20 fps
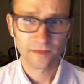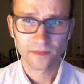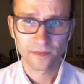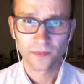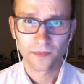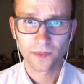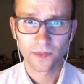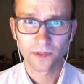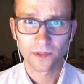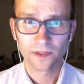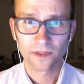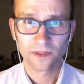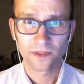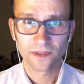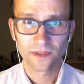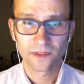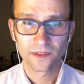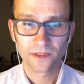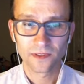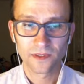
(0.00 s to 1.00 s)

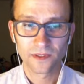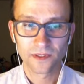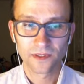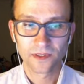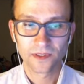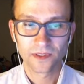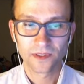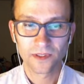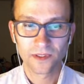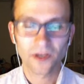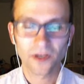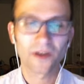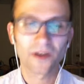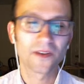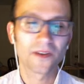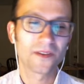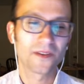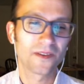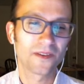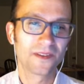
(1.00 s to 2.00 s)

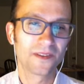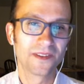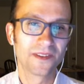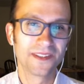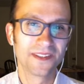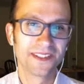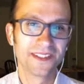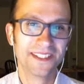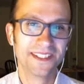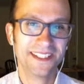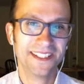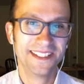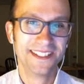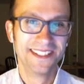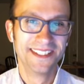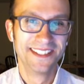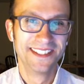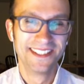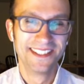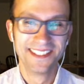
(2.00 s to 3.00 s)

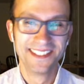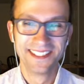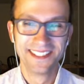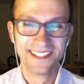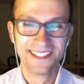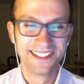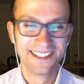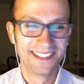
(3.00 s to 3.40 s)
This person isn't speaking.